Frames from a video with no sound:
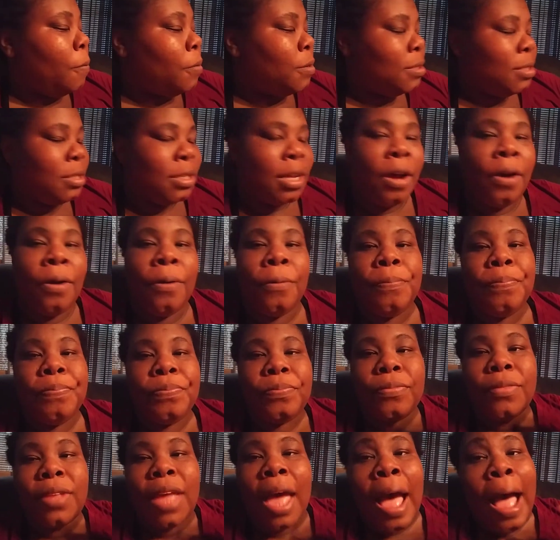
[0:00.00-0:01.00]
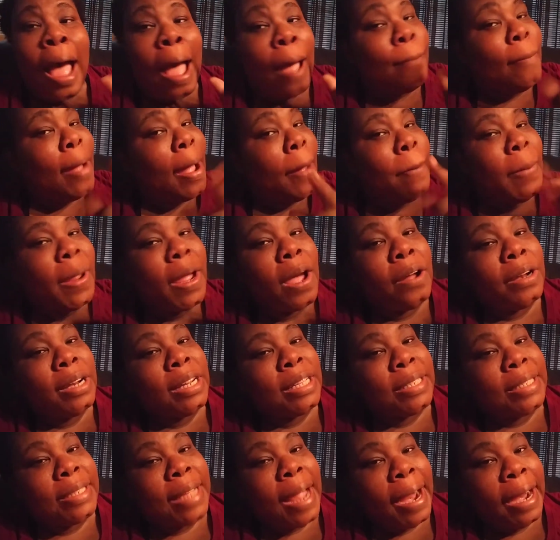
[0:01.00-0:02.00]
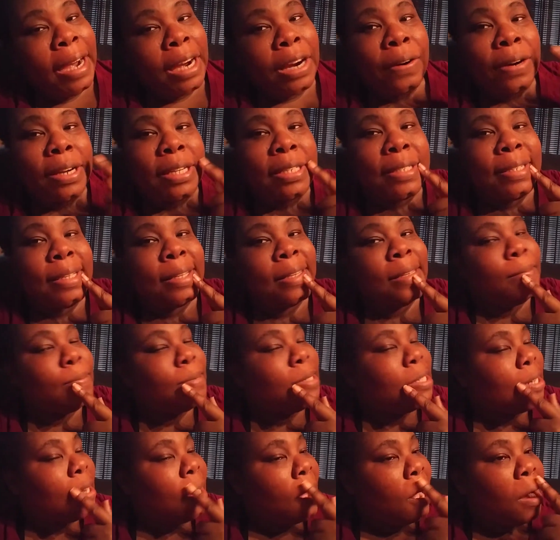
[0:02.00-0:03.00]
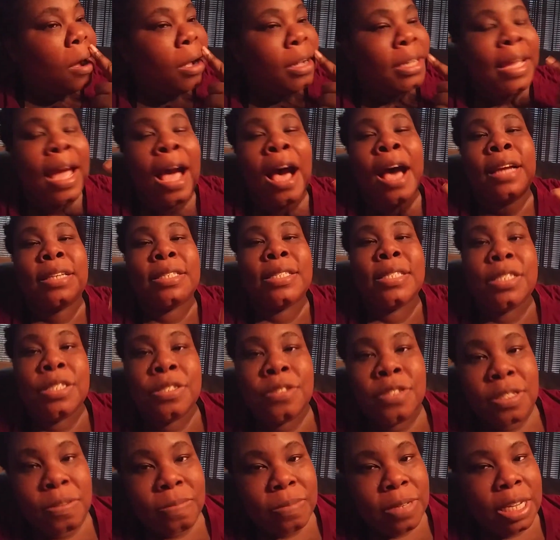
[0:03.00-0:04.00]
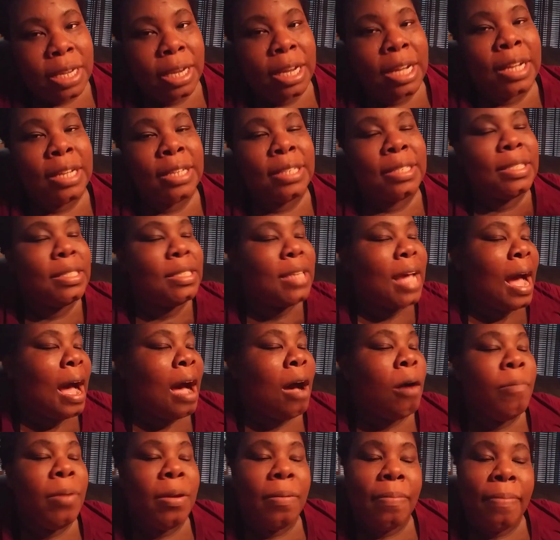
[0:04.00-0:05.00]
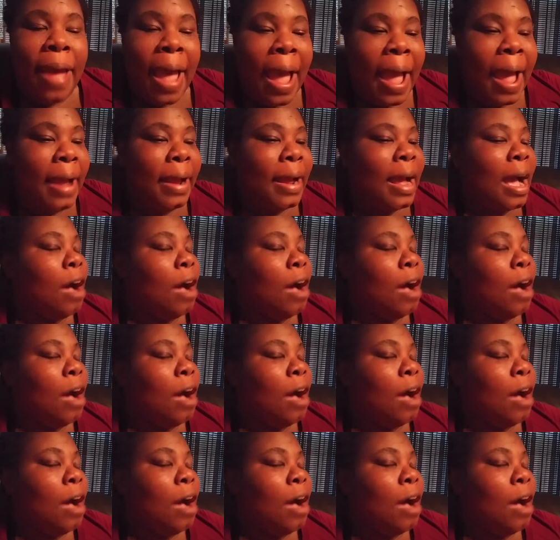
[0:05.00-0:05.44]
So I might be on this thing, crusty lips and all. Y'all excuse me because I'll be back.